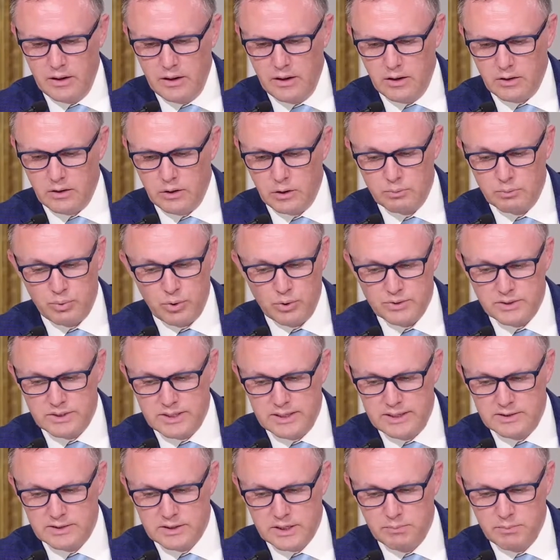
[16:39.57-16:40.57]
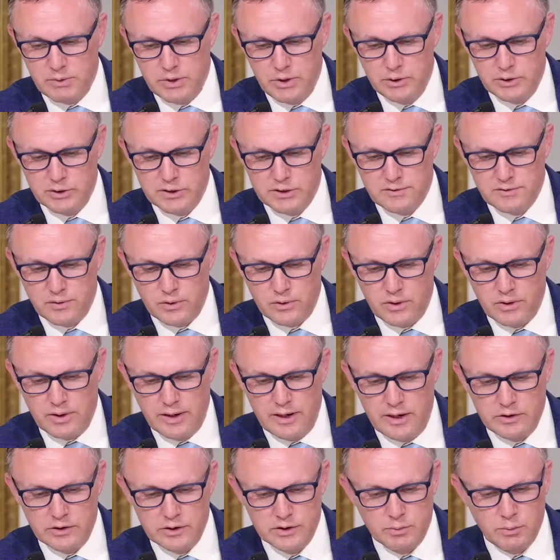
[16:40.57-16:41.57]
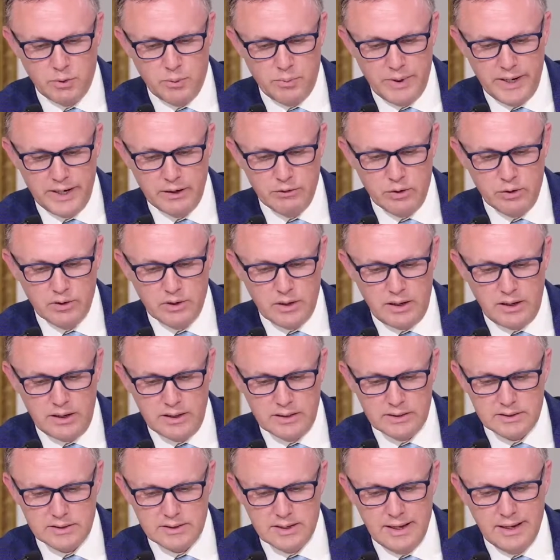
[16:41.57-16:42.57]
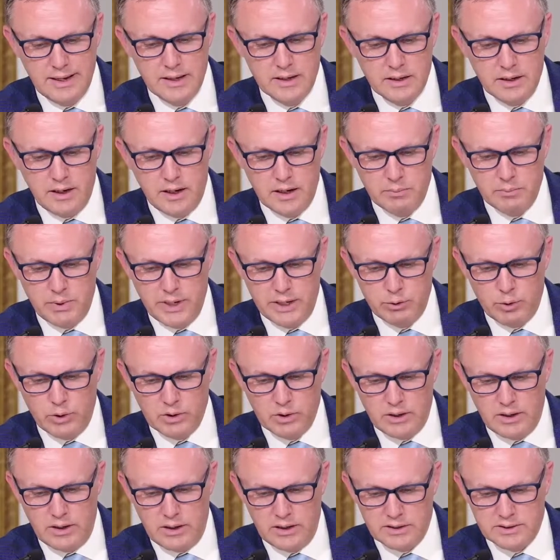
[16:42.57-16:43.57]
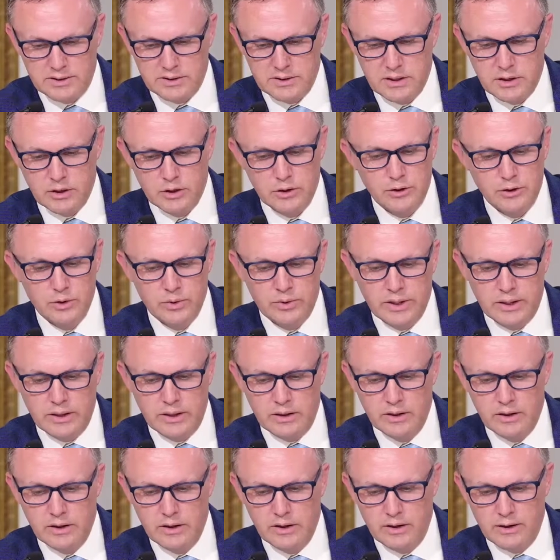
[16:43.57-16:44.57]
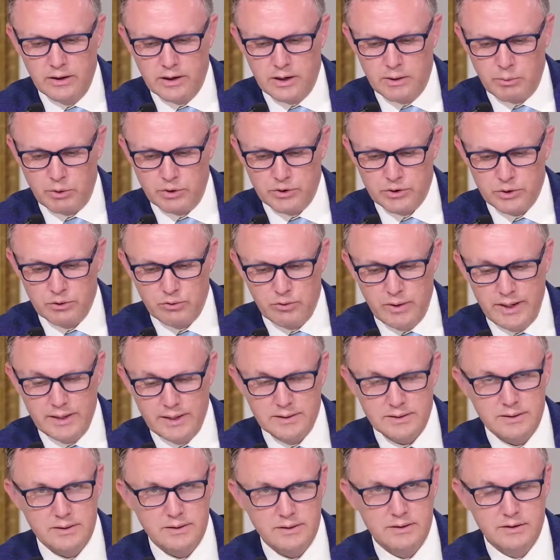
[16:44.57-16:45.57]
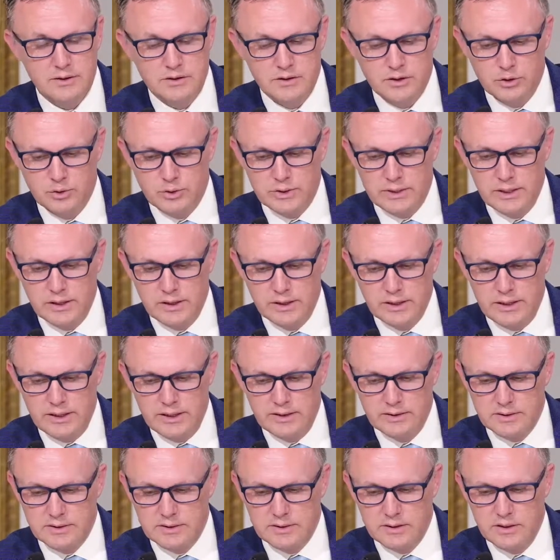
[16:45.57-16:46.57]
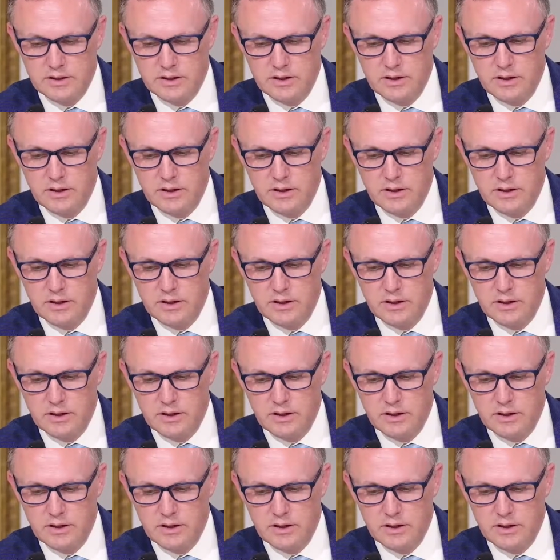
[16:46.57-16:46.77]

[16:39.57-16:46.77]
Loan proceeds can be used for eligible payroll costs and non-payroll costs, including commercial rent, utilities,